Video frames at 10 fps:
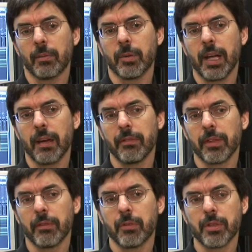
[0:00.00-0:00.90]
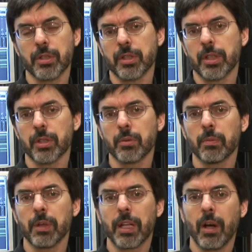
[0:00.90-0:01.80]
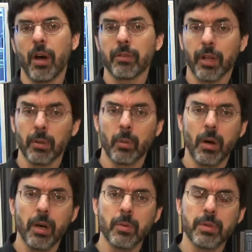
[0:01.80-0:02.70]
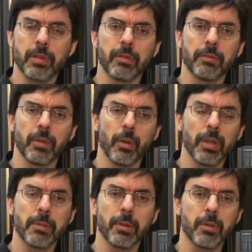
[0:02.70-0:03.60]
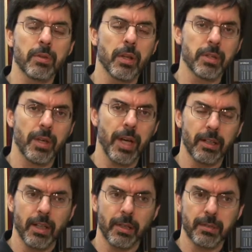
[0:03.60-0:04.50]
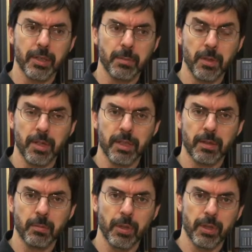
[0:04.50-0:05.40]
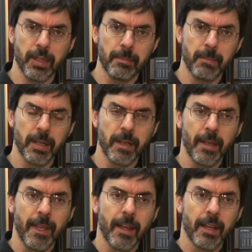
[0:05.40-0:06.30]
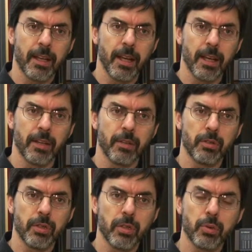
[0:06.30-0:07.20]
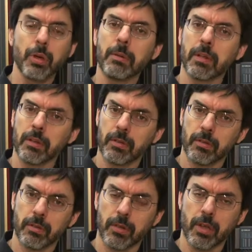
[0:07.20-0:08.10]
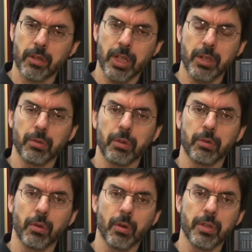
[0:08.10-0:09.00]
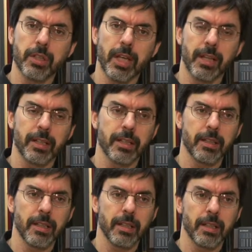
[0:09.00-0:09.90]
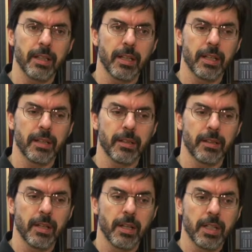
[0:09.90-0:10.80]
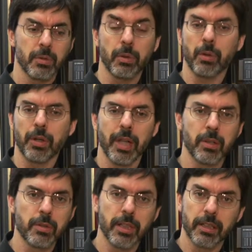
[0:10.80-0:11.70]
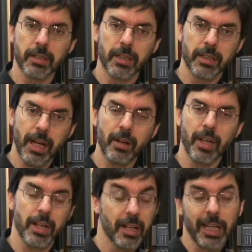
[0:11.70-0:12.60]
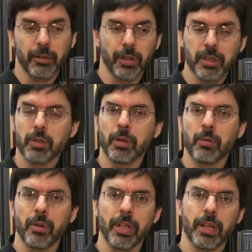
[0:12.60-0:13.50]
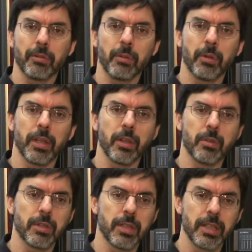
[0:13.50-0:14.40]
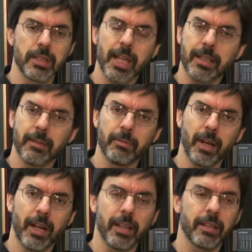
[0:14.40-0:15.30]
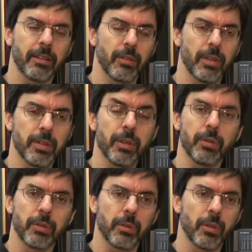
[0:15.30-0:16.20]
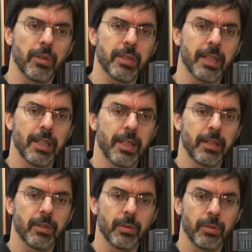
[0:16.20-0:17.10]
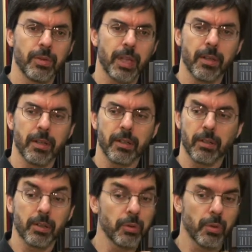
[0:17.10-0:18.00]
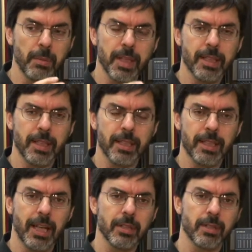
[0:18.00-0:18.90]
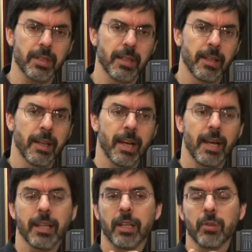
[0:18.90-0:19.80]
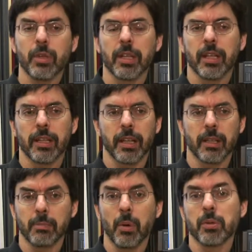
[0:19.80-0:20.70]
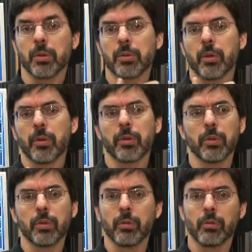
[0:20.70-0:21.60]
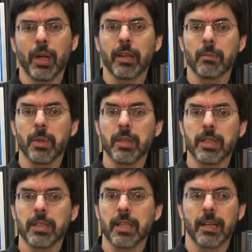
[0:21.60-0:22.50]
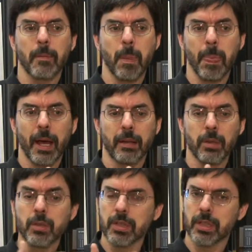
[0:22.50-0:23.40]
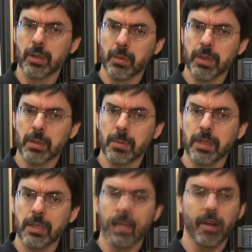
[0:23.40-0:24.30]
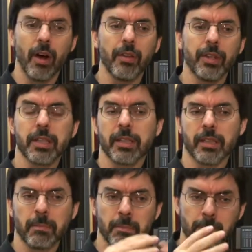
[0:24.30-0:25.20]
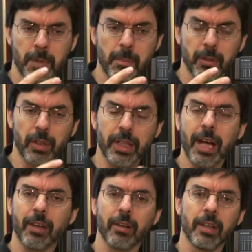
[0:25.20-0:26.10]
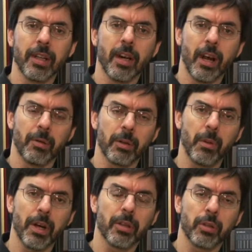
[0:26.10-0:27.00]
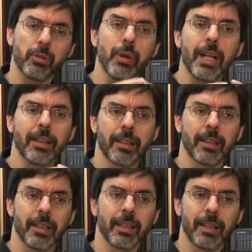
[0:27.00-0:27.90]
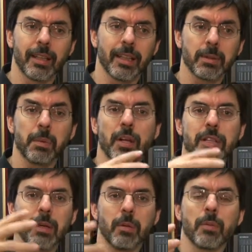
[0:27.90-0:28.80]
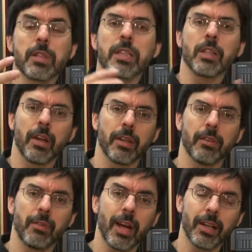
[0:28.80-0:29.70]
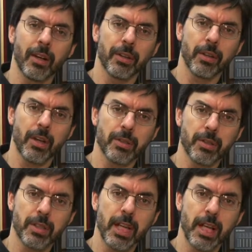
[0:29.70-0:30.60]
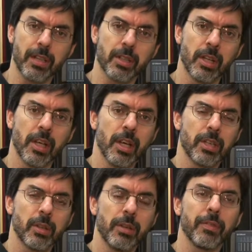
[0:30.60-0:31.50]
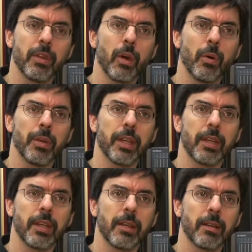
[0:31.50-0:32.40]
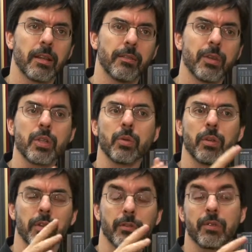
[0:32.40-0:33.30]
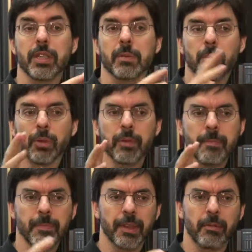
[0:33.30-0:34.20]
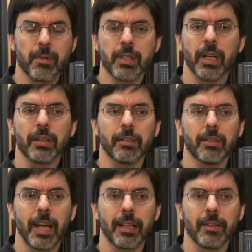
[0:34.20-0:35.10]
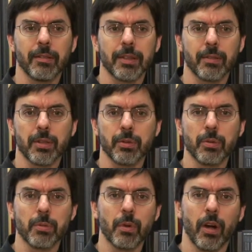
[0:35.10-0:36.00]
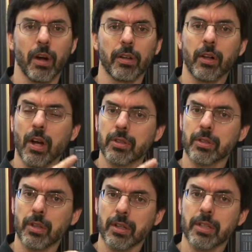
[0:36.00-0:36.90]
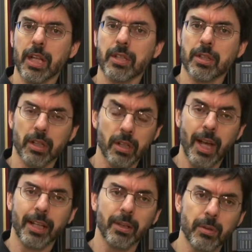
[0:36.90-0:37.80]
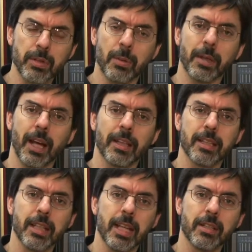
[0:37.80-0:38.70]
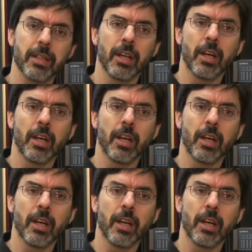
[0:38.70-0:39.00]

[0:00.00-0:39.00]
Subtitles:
We have, for instance, in this group right now, André Roy, who's a violist, but who's also a lot of experience with string gestural controllers. He had a string quartet using entirely an electric string quartet, if you will, that used the Zeta violin or string controllers to control MIDI synthesizers. And then you need a composer who's going to write the pieces that use these new instruments. All these people together are required to create the experience that you would see finally on the concert stage. So even though the visible result of the activities of this group are concerts on stage, there's a lot that goes on behind the stage,